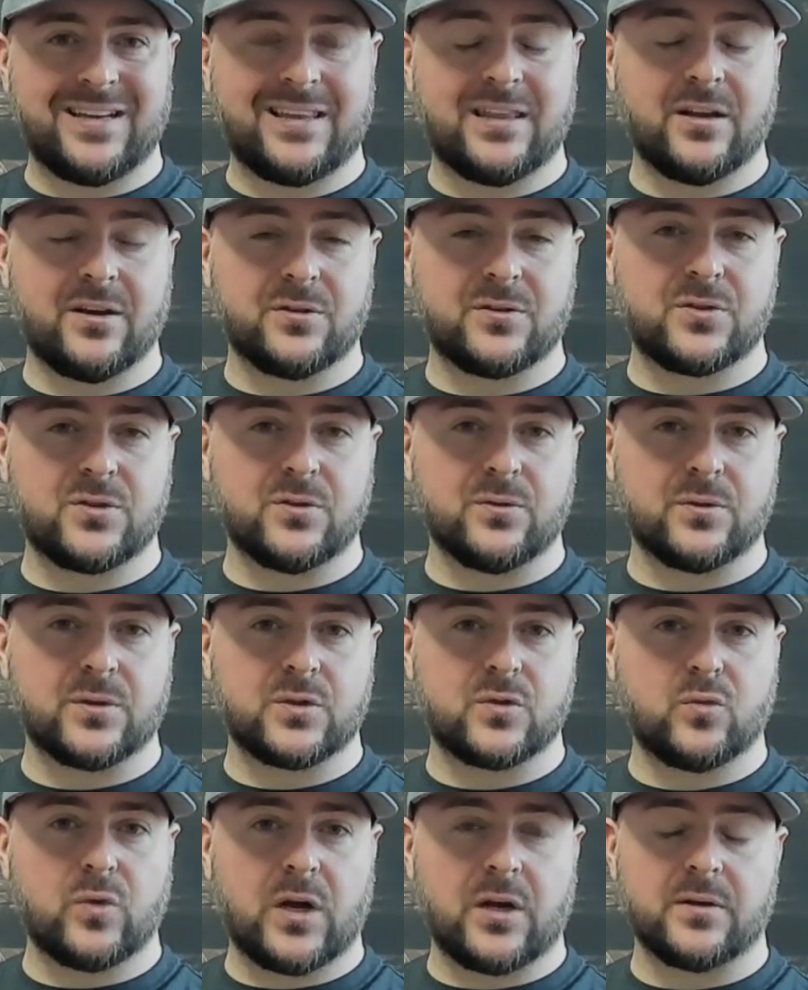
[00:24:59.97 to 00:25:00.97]
there too as
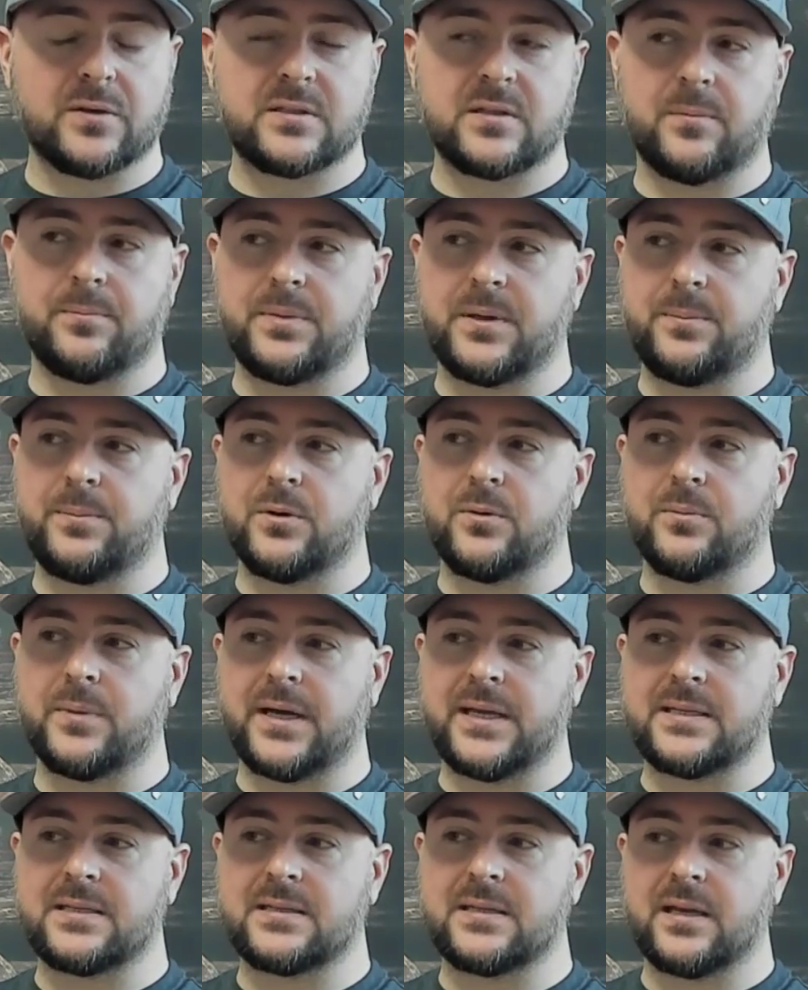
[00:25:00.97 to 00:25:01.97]
well. Some people
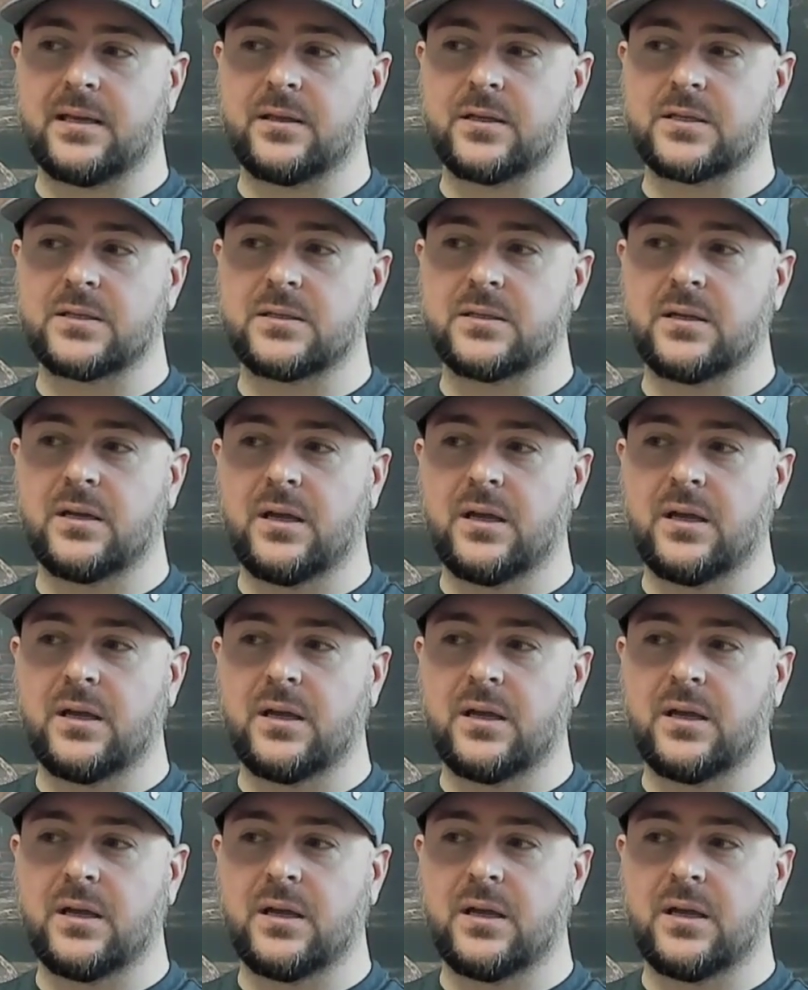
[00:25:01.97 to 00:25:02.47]
might say this